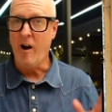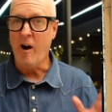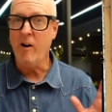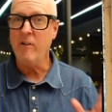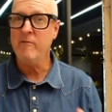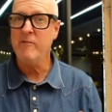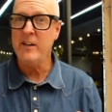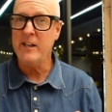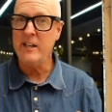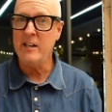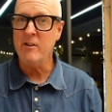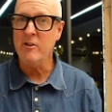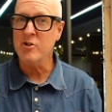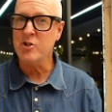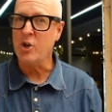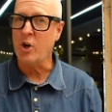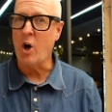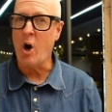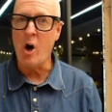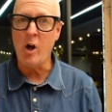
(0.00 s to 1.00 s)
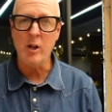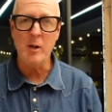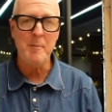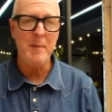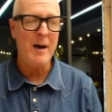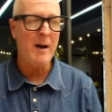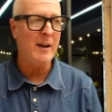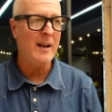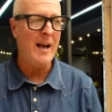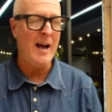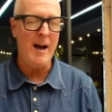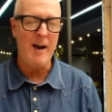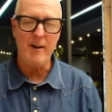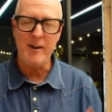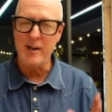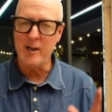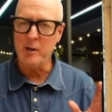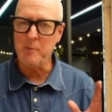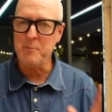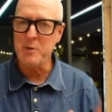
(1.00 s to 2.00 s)
Our videos are all about how
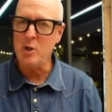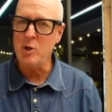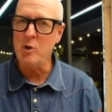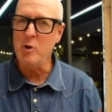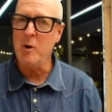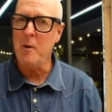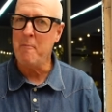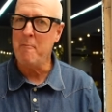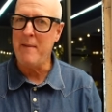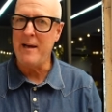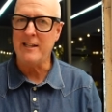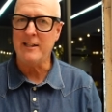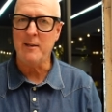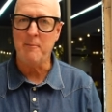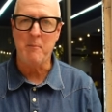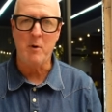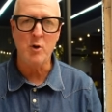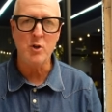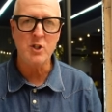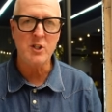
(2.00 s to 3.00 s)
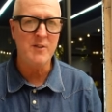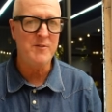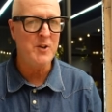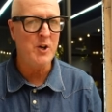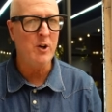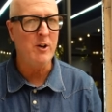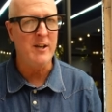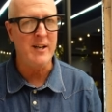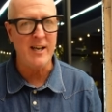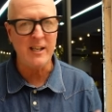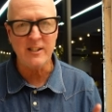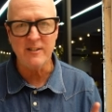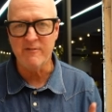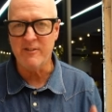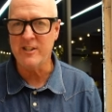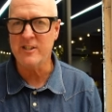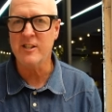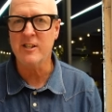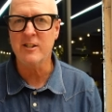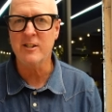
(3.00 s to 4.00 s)
to help you make the most of your next
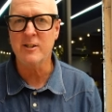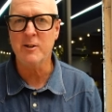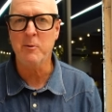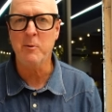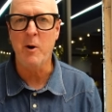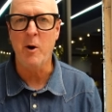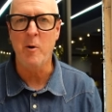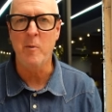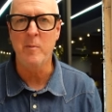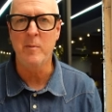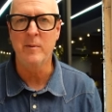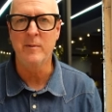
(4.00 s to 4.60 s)
visit to Rome.